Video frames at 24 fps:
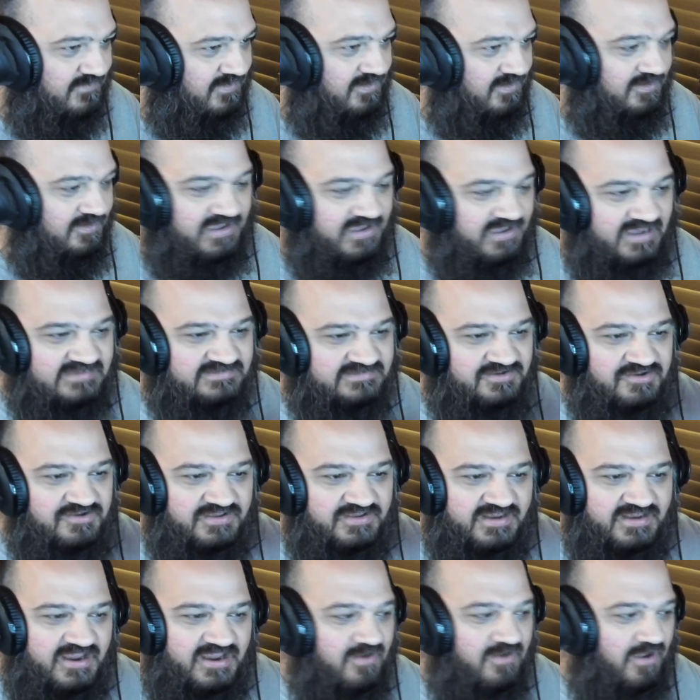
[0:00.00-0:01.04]
Okay, so you
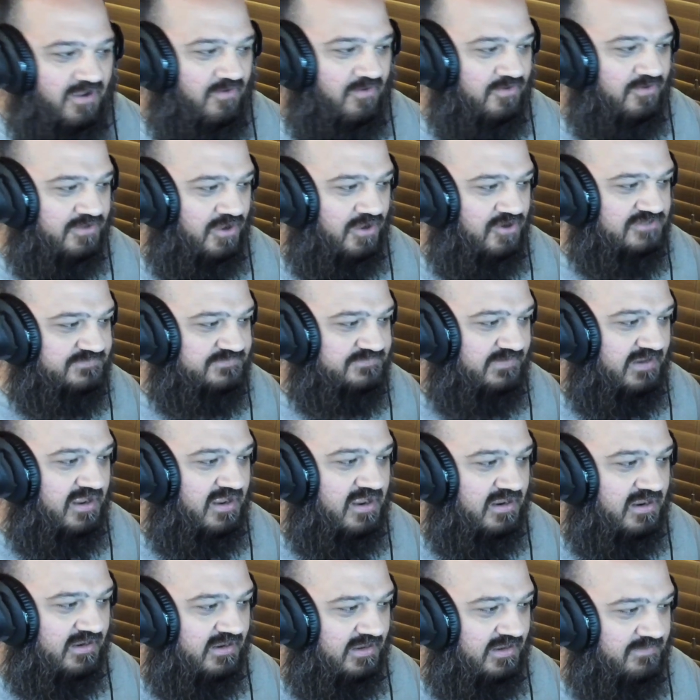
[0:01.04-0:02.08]
can hear how it goes, but
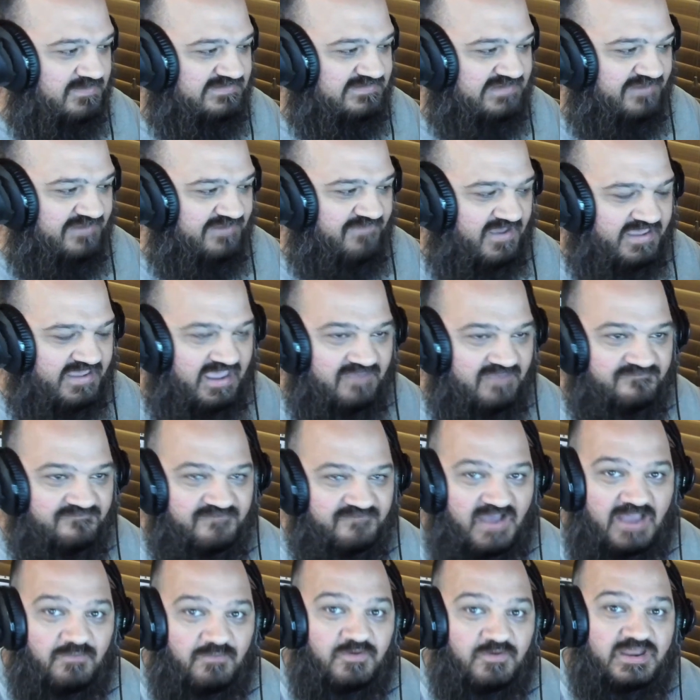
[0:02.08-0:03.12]
let me see if I can't
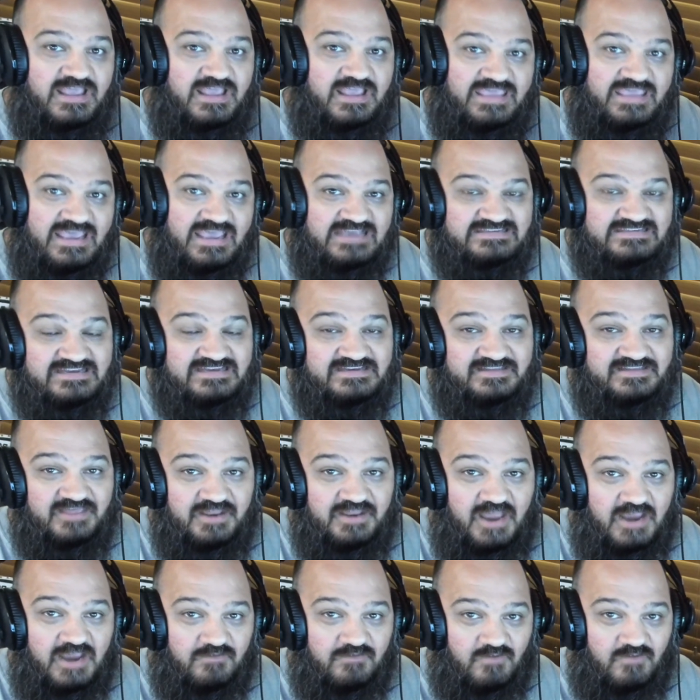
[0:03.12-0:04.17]
find when it kicks into the
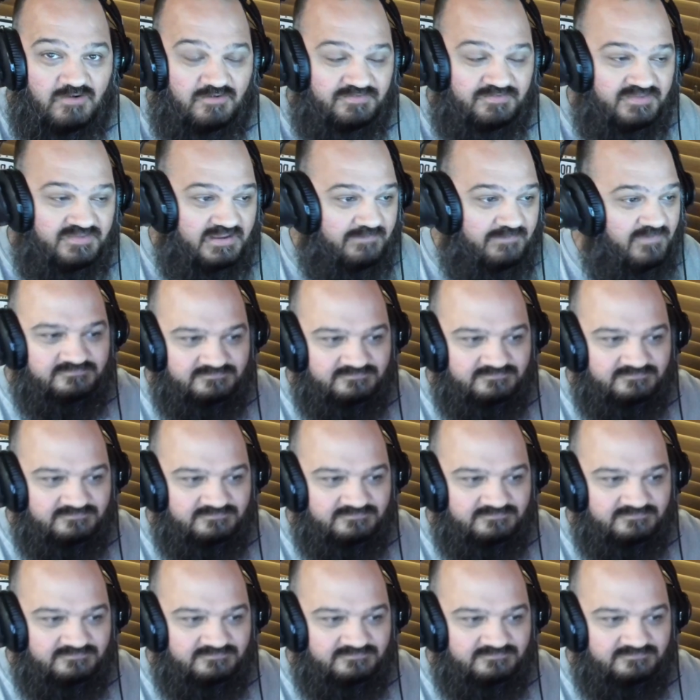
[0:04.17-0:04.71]
Knight Rider theme.